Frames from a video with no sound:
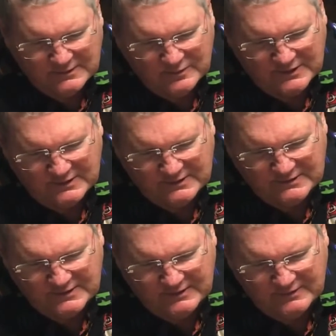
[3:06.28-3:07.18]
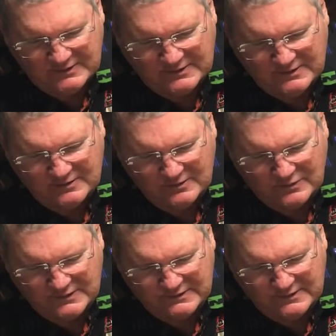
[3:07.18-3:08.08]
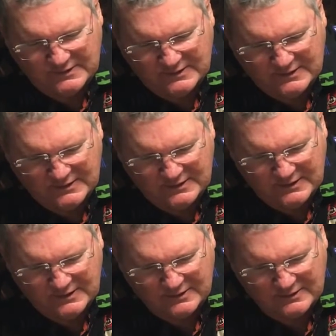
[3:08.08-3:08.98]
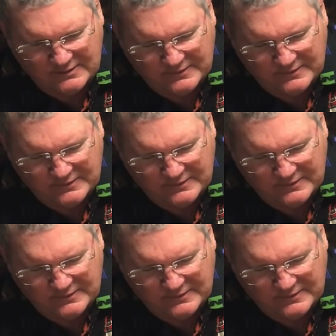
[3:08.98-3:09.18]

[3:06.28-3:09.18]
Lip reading: but it doesn't have anything to do with what's in here.